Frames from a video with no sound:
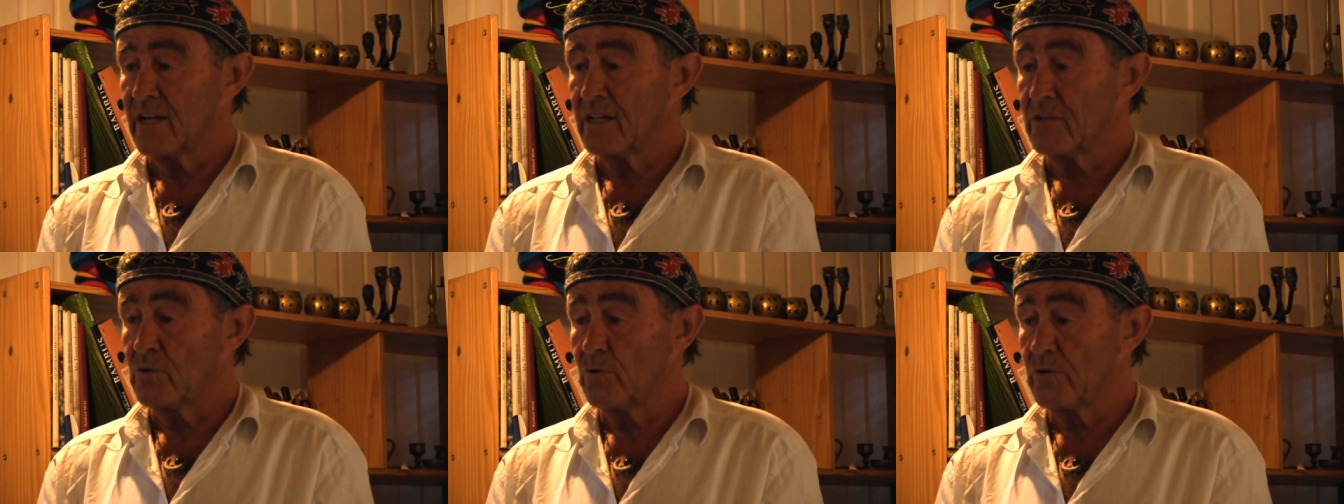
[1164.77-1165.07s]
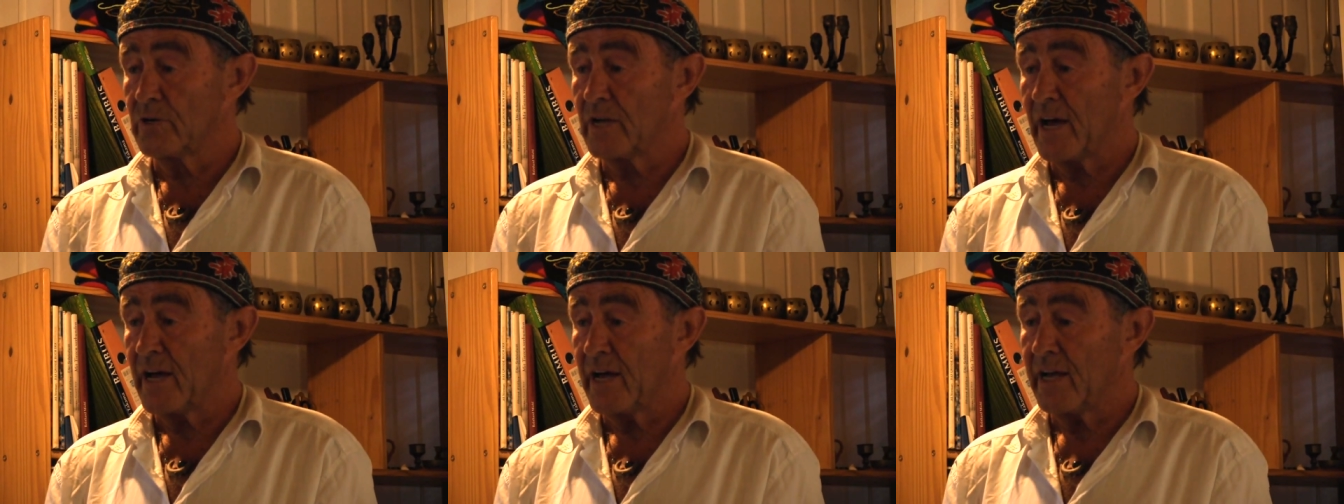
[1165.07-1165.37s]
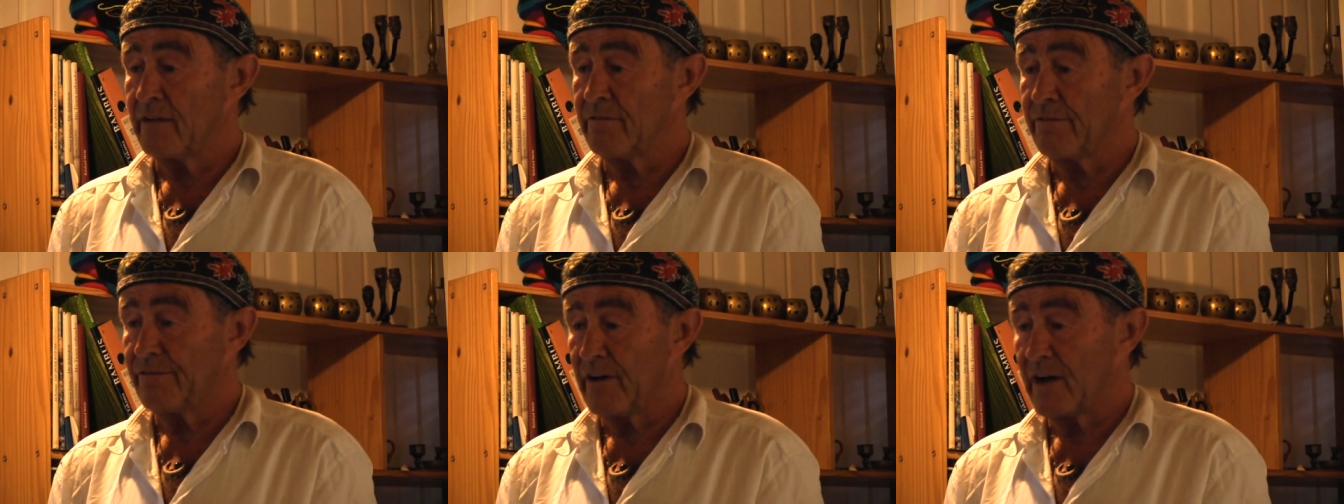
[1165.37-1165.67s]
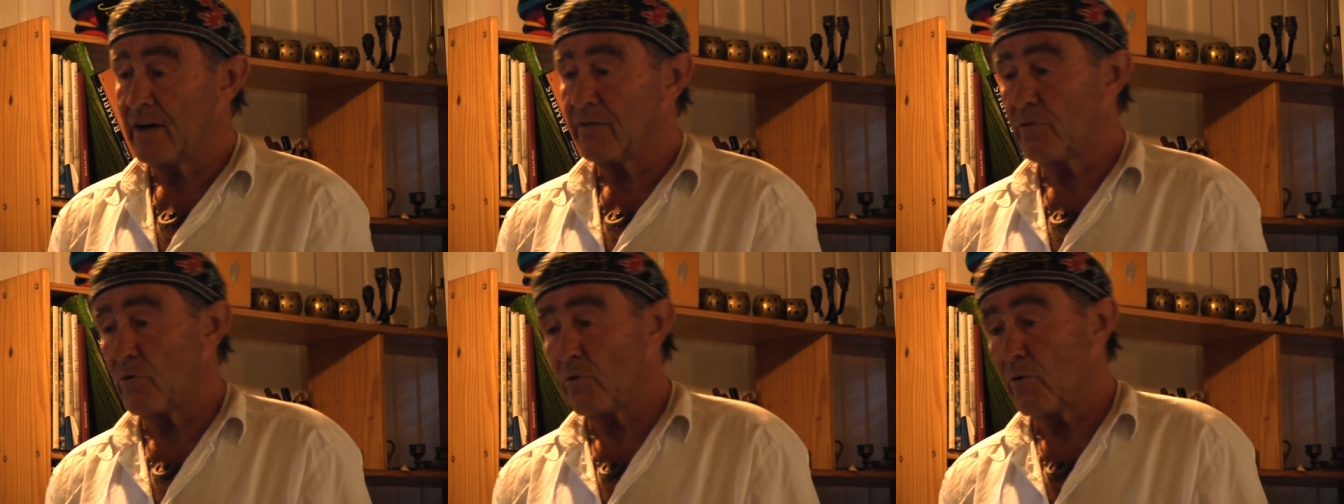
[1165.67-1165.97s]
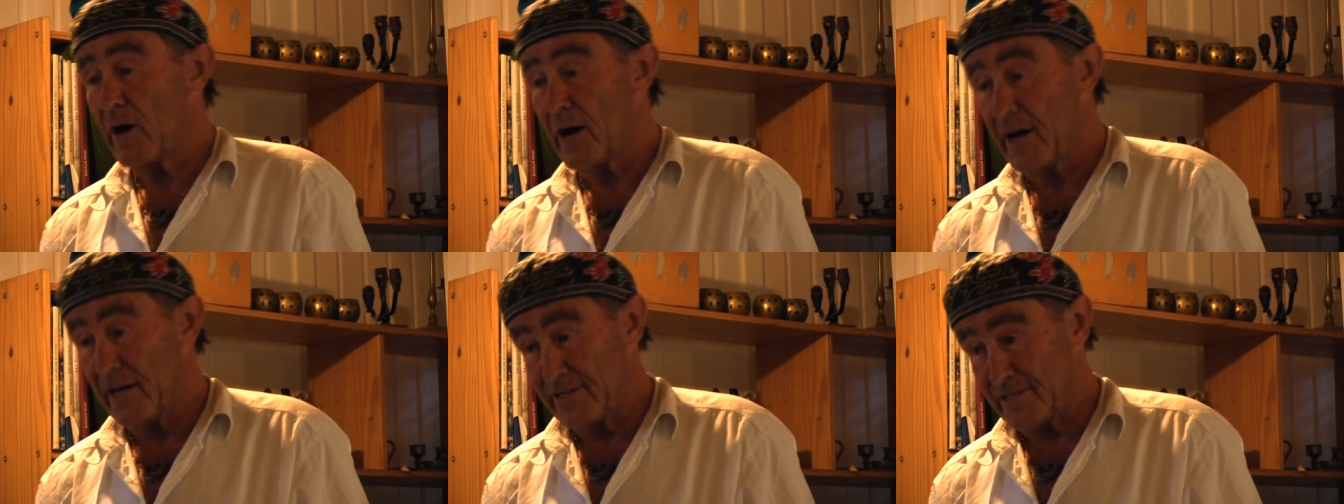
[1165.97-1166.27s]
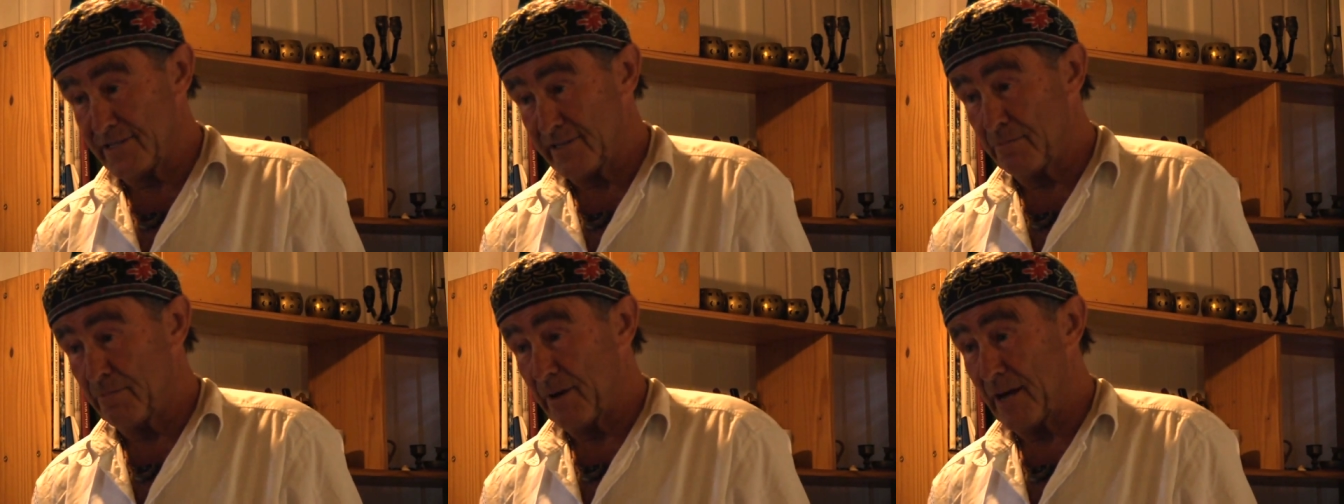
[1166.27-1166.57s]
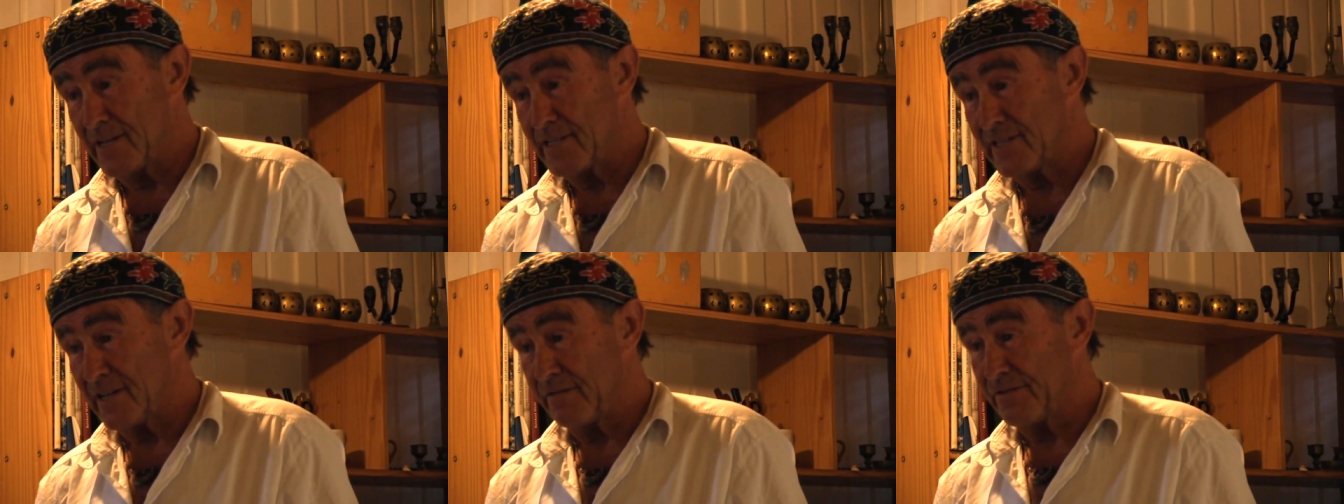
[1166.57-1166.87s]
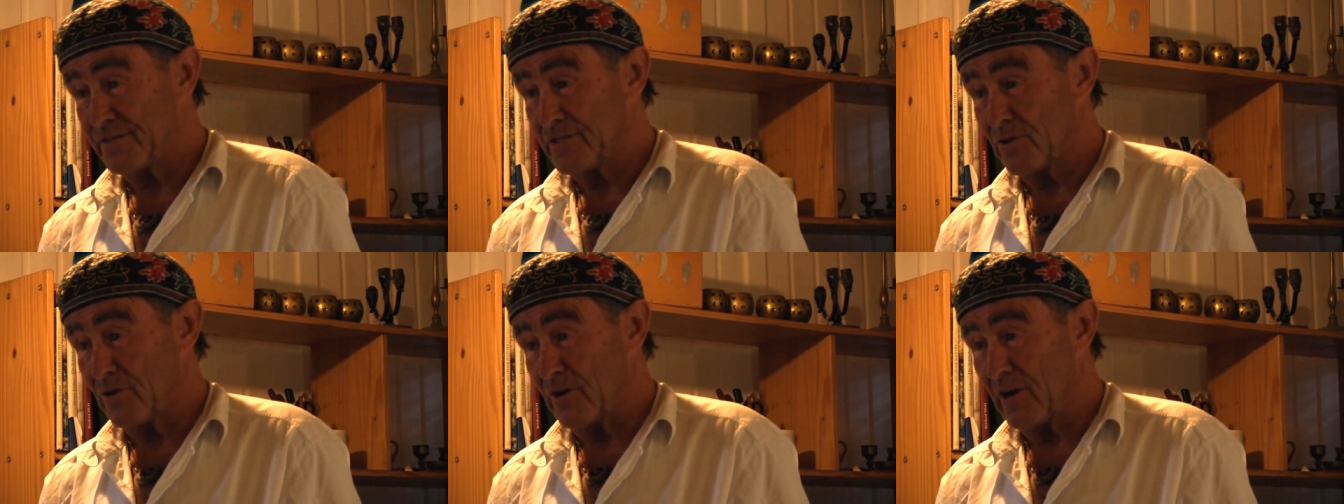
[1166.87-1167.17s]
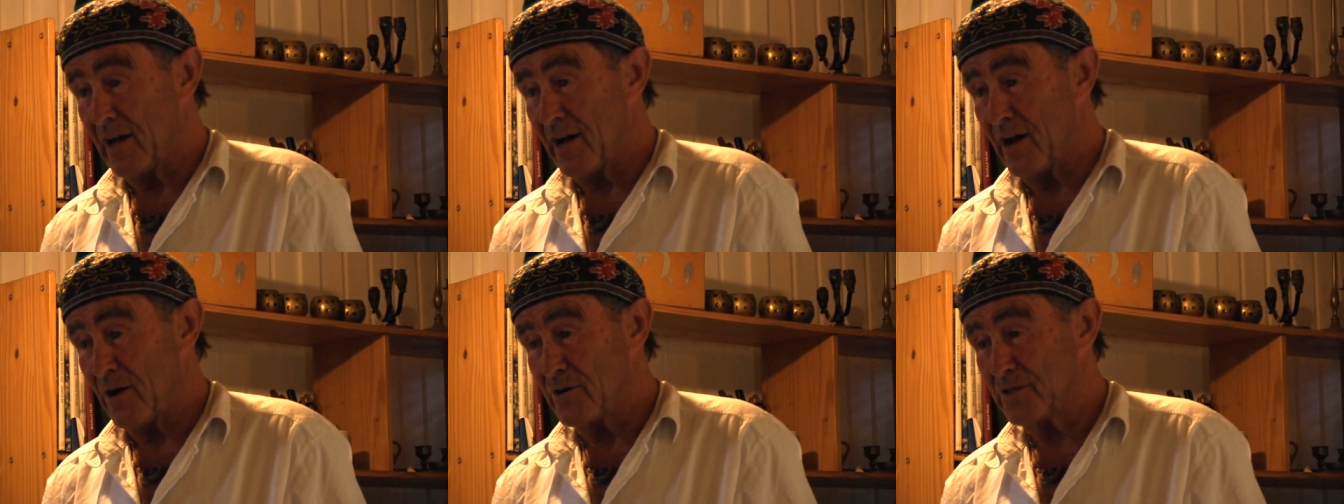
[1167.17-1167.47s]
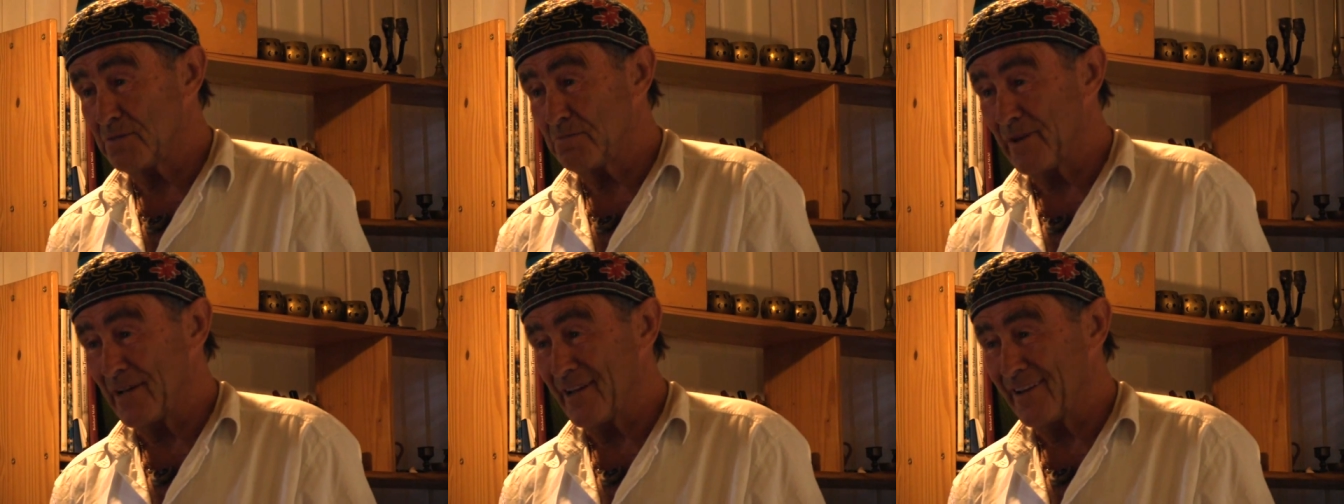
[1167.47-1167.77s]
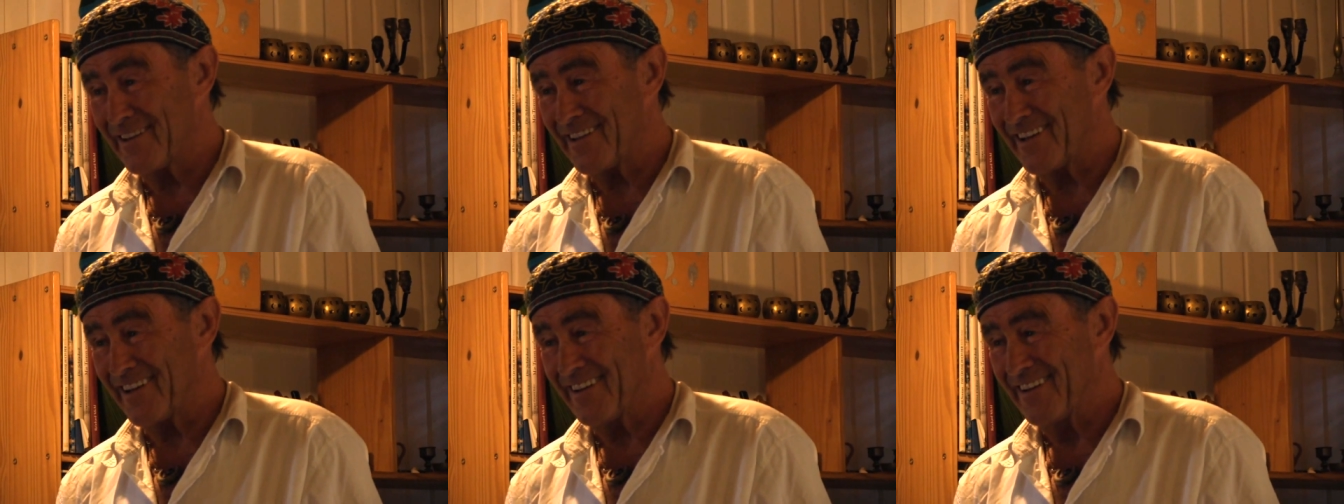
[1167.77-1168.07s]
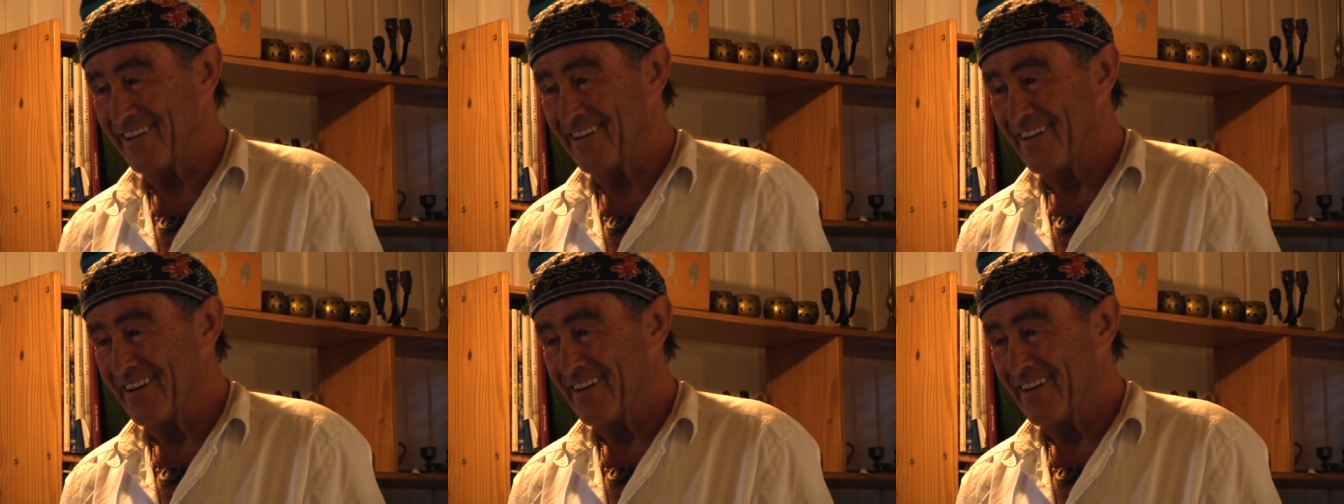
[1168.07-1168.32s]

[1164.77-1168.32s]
today favorized passive solar house building